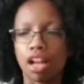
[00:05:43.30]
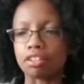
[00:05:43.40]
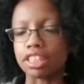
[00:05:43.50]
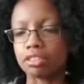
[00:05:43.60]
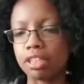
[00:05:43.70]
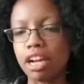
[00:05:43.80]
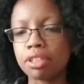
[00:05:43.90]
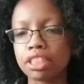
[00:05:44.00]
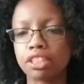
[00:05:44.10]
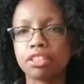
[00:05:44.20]
alright, so now
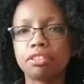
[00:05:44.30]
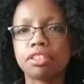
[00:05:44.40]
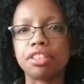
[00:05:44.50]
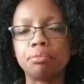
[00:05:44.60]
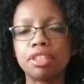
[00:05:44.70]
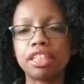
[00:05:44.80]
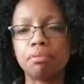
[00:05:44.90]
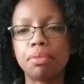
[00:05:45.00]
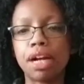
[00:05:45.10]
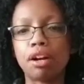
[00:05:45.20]
I'm going to tell you a little bit
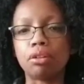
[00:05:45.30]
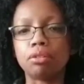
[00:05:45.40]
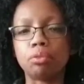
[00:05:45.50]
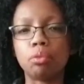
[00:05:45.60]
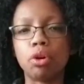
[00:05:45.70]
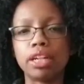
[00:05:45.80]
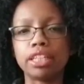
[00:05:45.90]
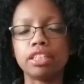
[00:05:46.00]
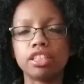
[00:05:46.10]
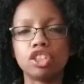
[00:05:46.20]
about
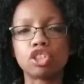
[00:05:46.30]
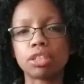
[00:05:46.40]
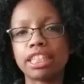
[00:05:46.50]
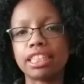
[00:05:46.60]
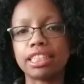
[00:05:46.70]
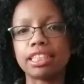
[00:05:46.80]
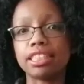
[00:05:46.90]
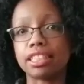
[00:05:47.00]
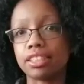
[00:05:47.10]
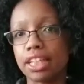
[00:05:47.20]
what a training
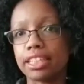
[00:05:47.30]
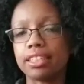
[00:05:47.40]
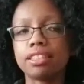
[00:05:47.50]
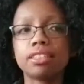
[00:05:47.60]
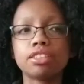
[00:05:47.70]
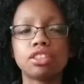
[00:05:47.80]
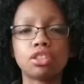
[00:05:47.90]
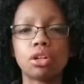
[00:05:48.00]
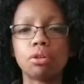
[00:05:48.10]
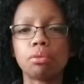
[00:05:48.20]
is like.
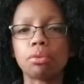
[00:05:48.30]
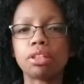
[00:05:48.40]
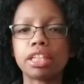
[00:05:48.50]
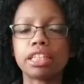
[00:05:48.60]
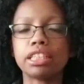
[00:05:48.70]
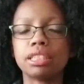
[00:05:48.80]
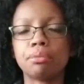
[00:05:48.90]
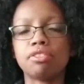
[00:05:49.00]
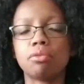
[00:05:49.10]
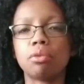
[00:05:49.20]
So, like I
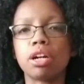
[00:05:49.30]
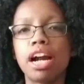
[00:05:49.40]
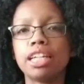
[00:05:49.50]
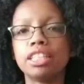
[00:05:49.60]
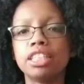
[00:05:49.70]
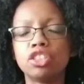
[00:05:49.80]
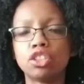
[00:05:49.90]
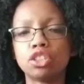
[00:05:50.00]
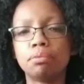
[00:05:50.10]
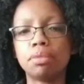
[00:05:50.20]
said before, I teach
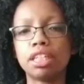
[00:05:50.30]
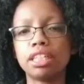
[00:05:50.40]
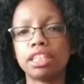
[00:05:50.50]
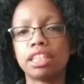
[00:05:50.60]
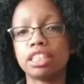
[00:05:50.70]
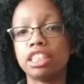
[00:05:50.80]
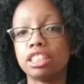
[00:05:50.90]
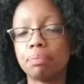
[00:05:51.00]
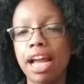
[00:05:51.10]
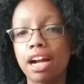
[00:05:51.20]
Zumba and I
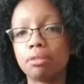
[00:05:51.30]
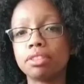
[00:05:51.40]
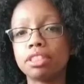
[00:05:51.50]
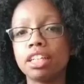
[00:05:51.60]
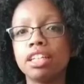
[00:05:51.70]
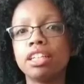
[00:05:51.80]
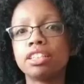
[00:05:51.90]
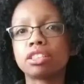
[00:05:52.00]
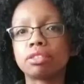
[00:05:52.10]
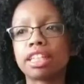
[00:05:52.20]
teach Pound,
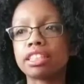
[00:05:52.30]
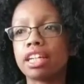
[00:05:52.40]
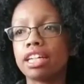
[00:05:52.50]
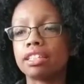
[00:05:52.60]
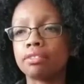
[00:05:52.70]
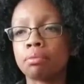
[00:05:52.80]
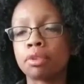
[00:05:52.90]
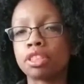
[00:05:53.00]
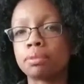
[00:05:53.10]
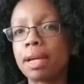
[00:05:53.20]
so that's kind of the
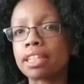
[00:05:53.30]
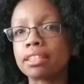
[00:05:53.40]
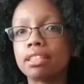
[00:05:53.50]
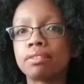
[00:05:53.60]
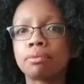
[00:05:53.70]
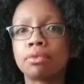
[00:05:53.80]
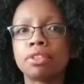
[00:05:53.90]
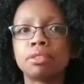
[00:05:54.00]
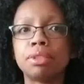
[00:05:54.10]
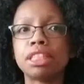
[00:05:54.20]
perspective I'm
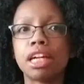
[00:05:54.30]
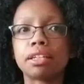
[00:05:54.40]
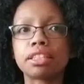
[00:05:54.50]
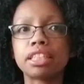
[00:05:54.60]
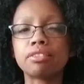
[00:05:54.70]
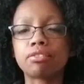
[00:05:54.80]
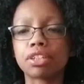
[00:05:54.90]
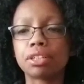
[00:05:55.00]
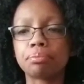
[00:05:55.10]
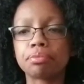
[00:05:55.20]
going to be telling it
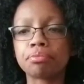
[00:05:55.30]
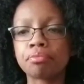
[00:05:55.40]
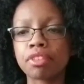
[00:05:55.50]
from.